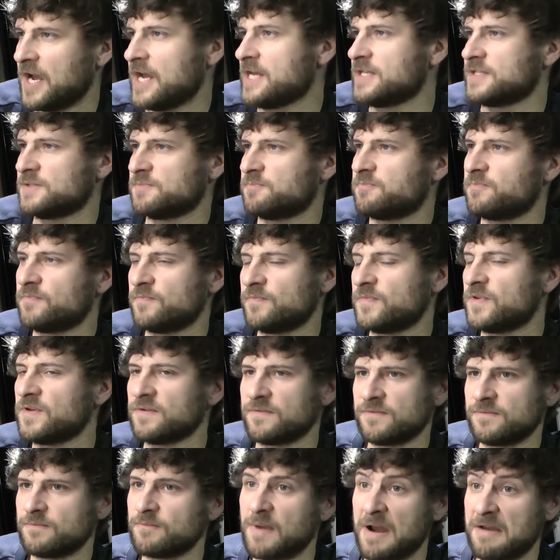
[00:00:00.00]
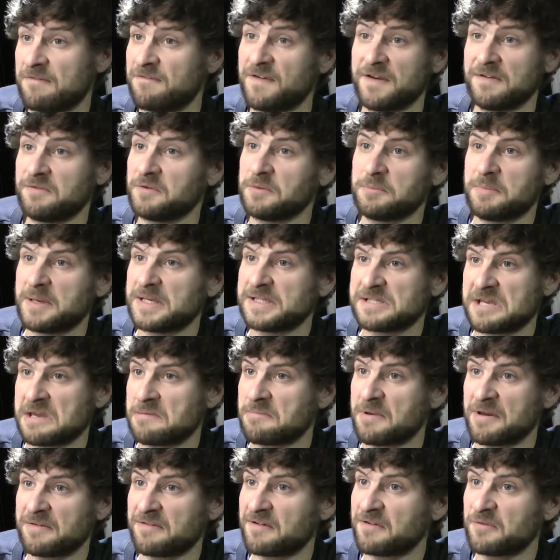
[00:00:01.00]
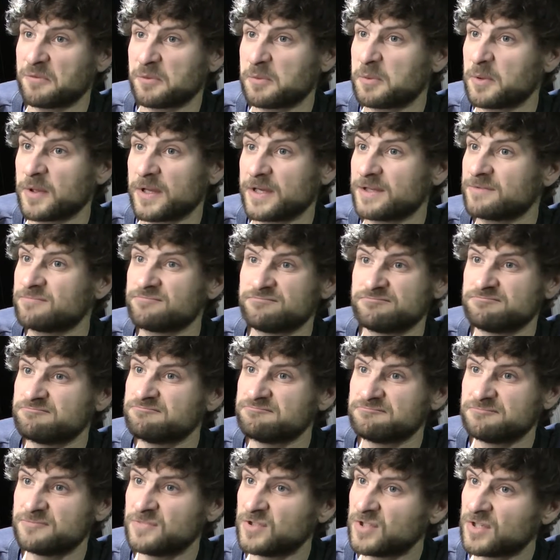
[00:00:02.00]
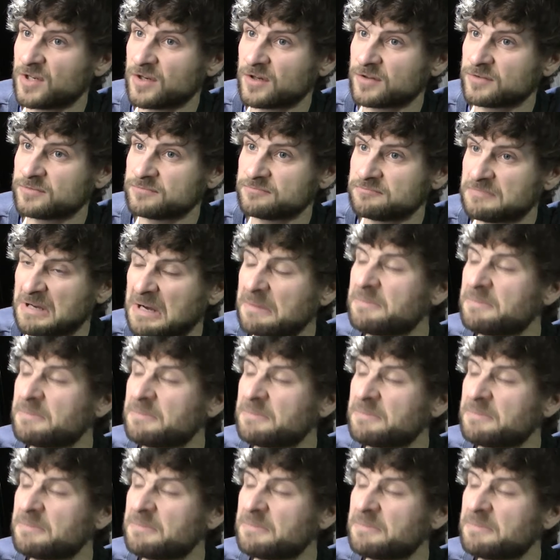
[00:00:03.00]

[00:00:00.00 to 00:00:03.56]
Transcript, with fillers: it's the my favorite bass amp I've ever played, you know.